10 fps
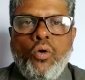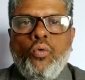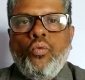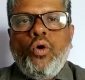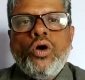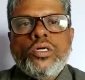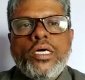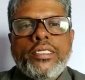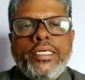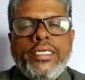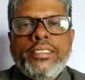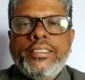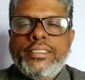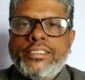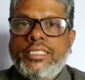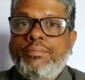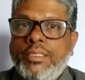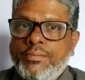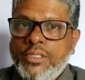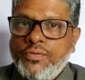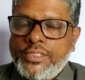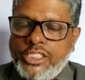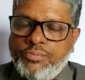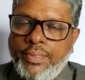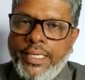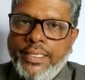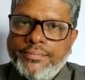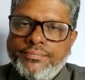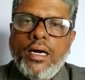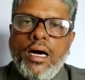what are the symptoms of chest pain,